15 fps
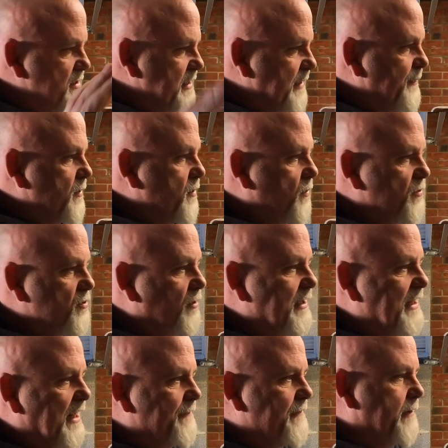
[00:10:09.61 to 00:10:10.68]
typical sort of
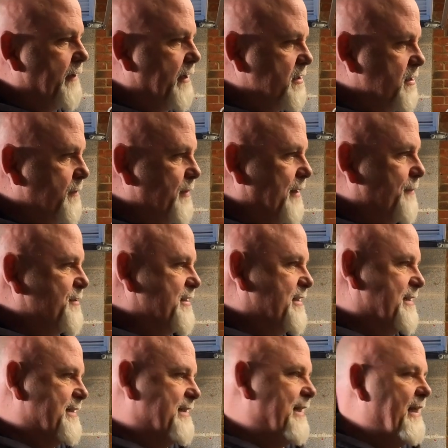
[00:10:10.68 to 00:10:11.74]
cafe racer, but I'm
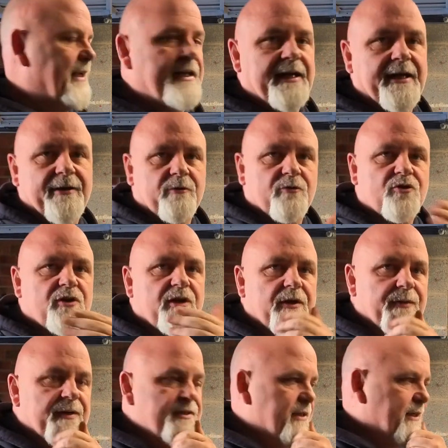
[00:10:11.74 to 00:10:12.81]
sitting here, and I'll show you
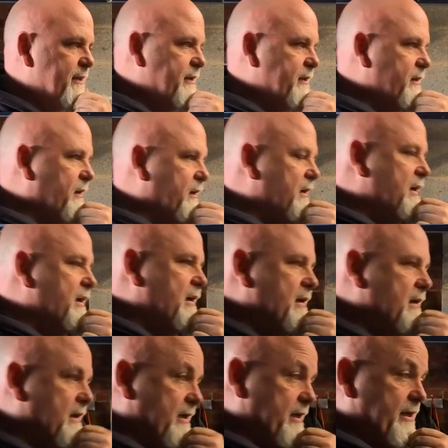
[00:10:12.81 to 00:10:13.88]
in a second,
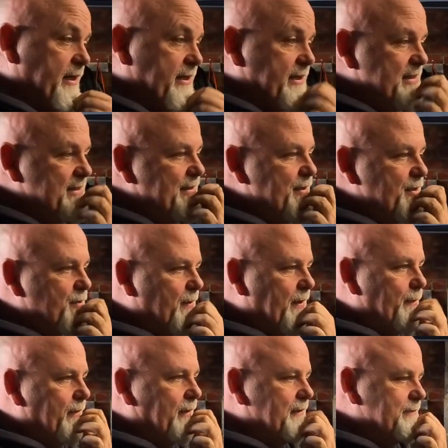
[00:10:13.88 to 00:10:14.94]
and I can see a
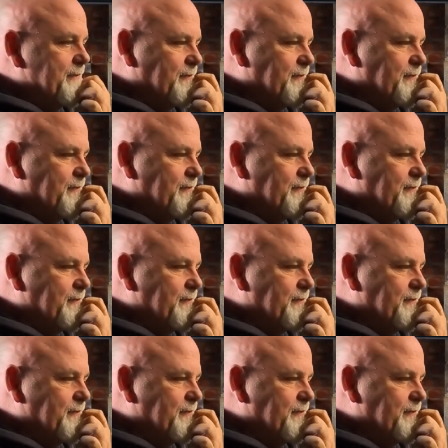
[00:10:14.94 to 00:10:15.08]
scrambler.